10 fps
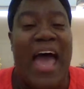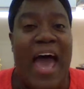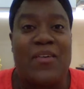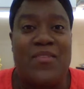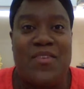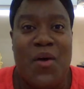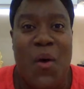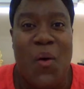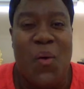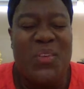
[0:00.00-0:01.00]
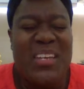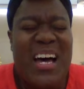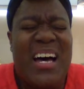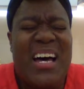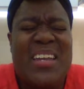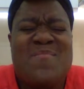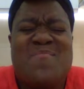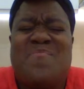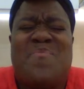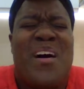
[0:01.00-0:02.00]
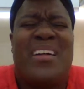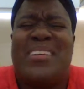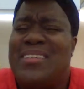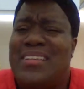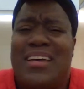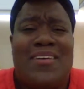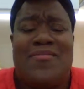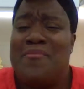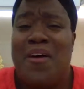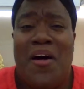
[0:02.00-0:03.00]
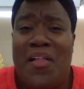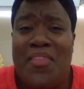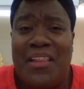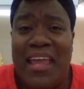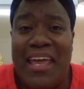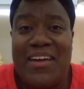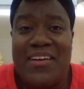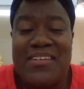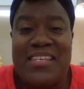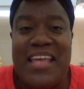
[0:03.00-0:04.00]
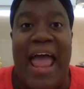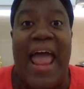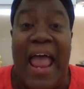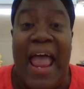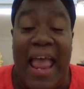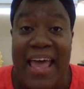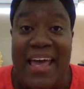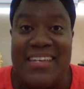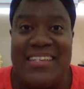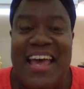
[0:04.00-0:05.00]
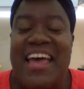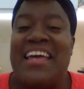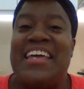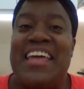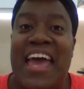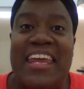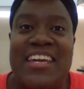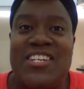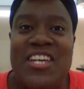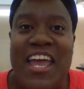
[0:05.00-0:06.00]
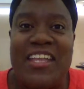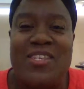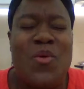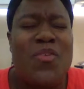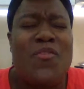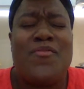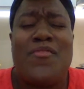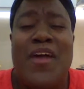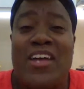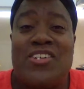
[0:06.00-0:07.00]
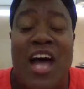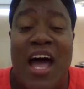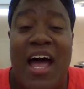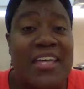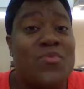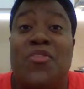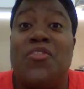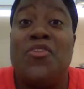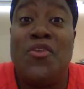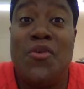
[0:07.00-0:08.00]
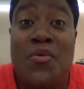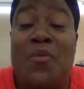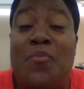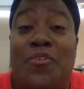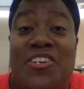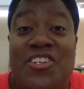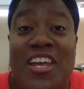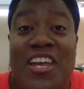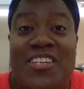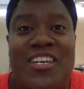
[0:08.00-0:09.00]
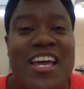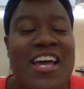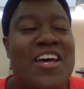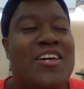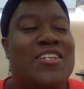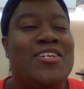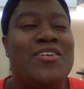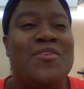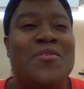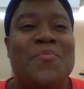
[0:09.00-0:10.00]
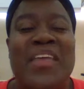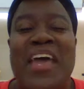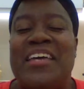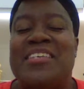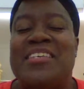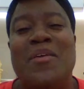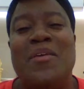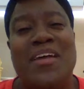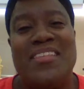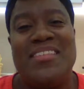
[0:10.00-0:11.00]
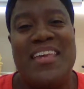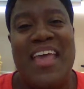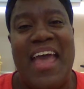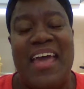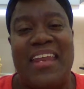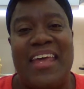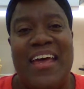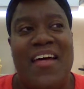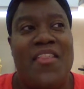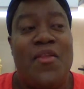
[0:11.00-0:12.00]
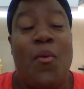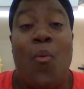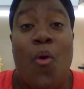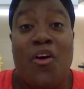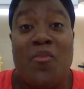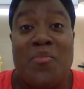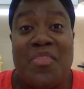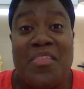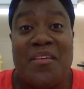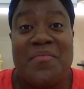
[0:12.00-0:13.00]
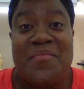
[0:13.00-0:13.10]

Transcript: out of the cold, unbundling from all the layers, and getting a chance with fresh eyes, with new appreciation to experience again the warmth,